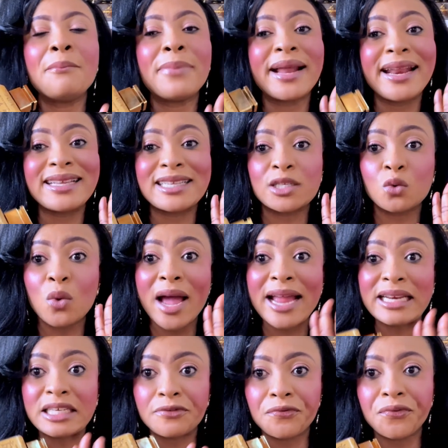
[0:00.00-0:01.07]
but it is
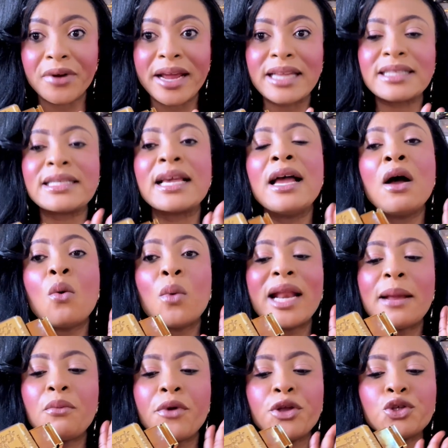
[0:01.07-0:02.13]
quite different. What
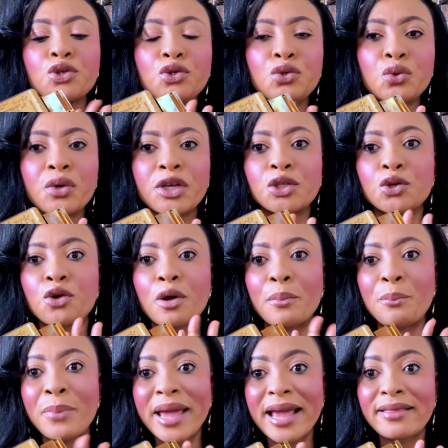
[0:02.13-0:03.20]
I'm going to do is to
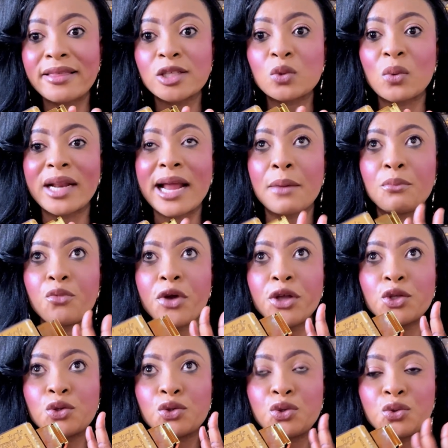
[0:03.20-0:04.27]
compare this one. I'm
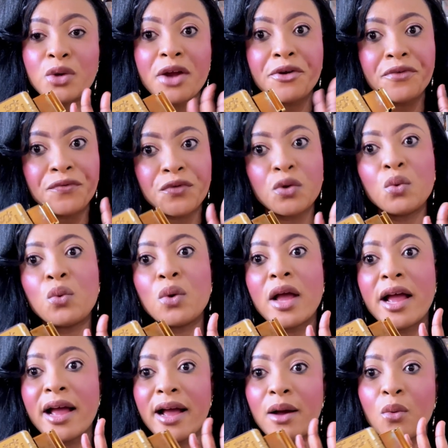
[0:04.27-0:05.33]
going to do a review,
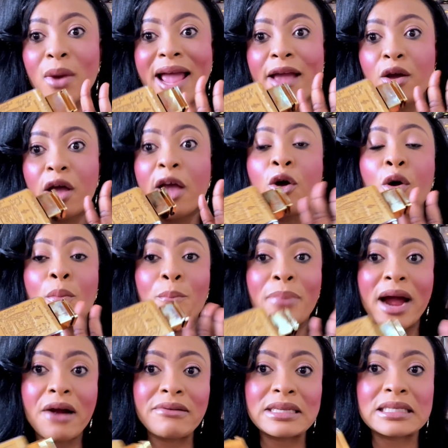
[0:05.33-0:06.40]
where I
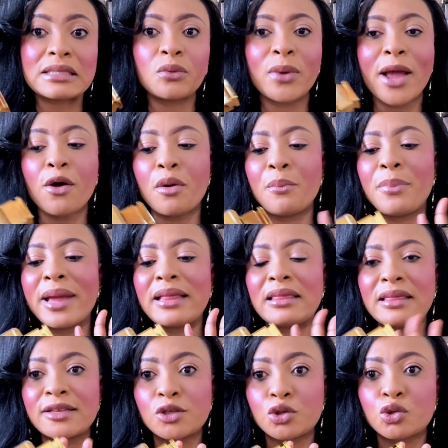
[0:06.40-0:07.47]
compare
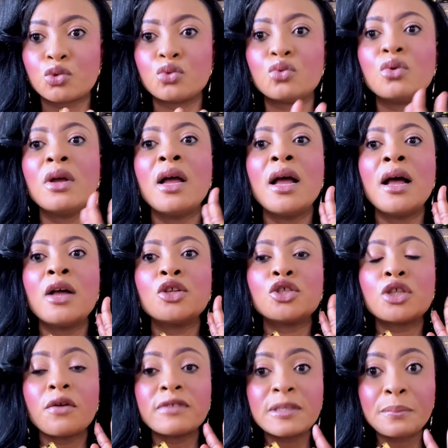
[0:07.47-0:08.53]
this to
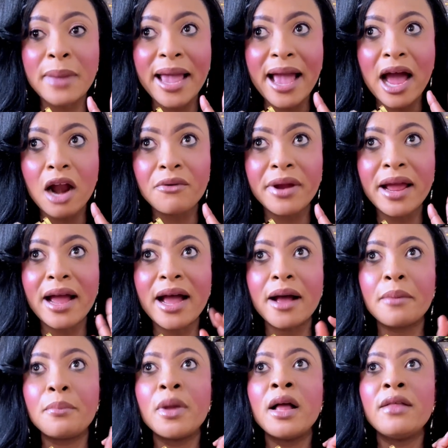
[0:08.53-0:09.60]
Soft by
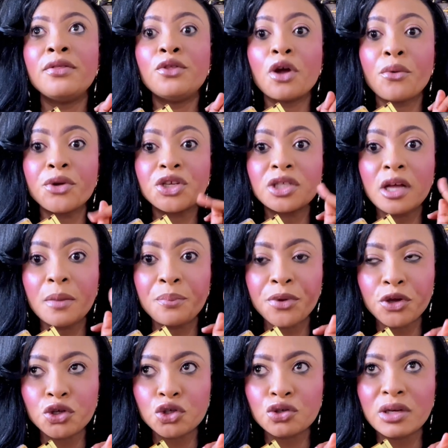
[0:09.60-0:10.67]
Arihab, the original
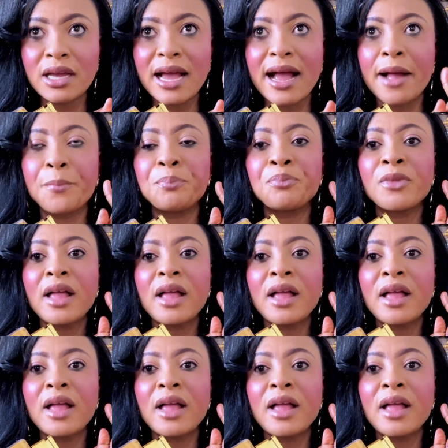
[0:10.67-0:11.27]
Pink Sugar,